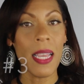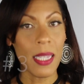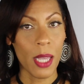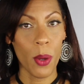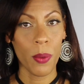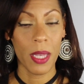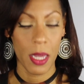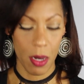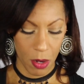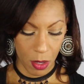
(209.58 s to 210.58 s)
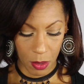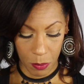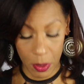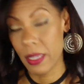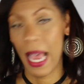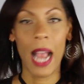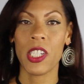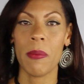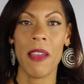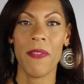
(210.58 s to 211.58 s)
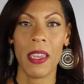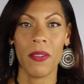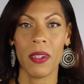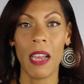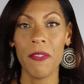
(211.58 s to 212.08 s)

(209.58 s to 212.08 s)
this coat here was actually my favorite.